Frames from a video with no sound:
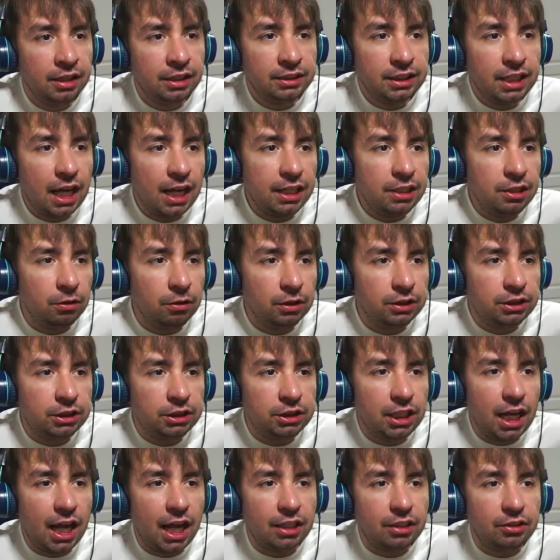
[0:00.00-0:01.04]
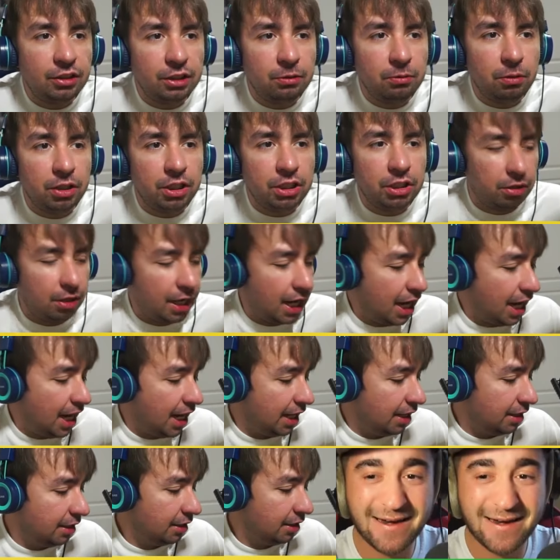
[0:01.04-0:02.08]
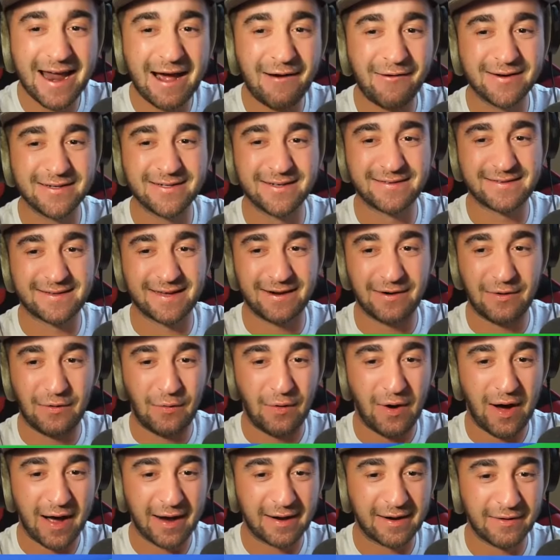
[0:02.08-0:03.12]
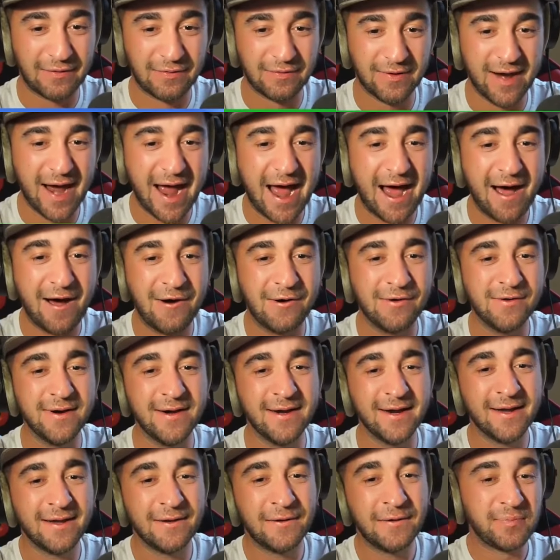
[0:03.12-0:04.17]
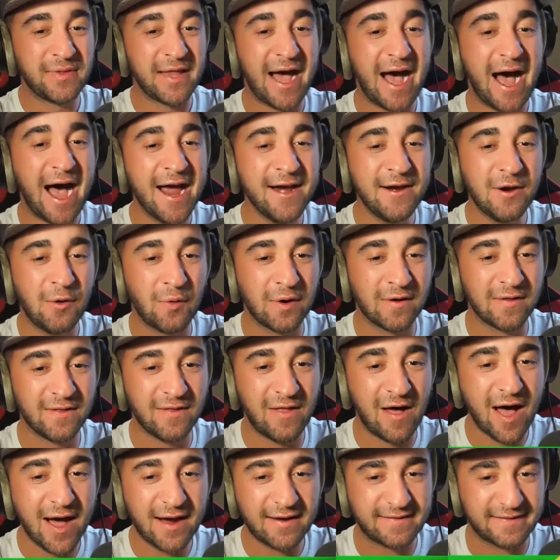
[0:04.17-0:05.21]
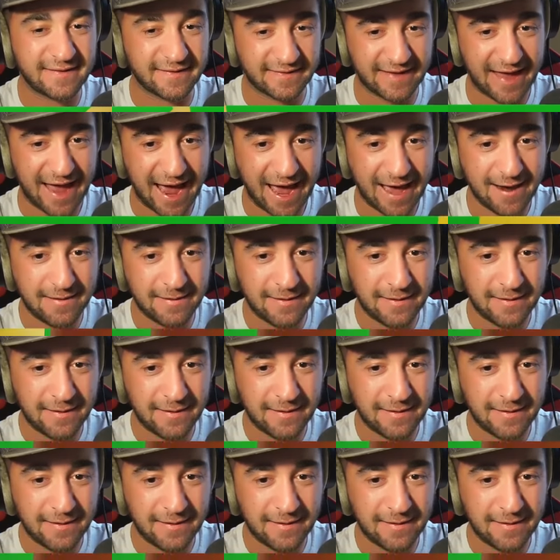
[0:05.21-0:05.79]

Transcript: I know exactly where you're at. we're just going to walk around. I know where Locks is at.